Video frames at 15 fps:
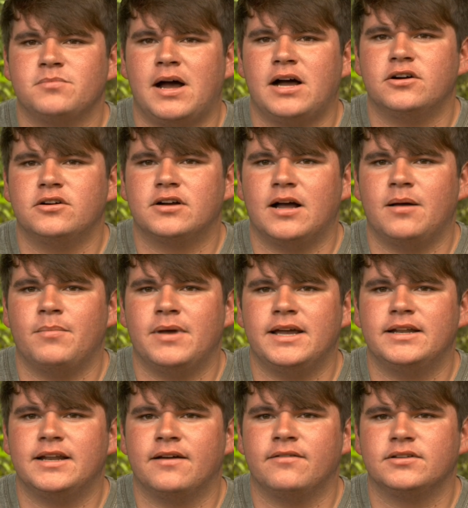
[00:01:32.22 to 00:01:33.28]
my hook I
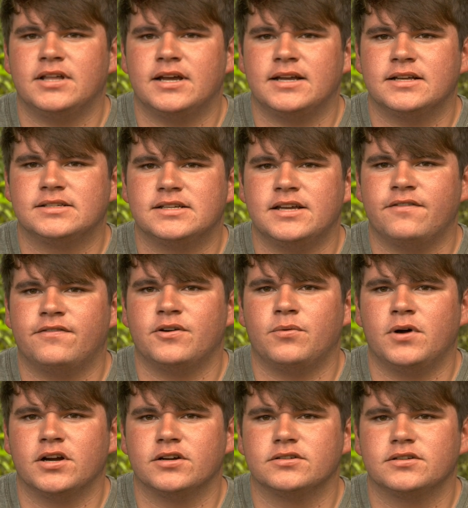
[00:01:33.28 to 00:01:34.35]
made and everything and see if it
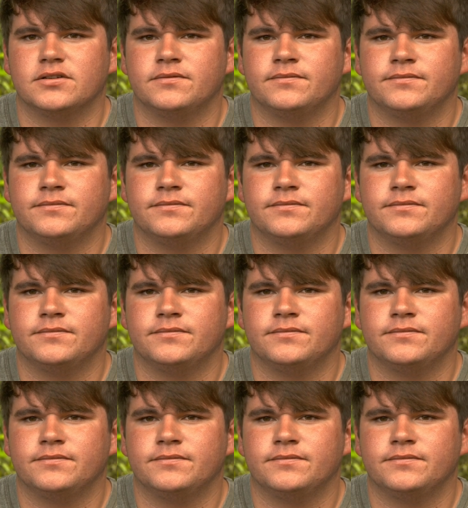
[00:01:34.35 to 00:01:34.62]
works.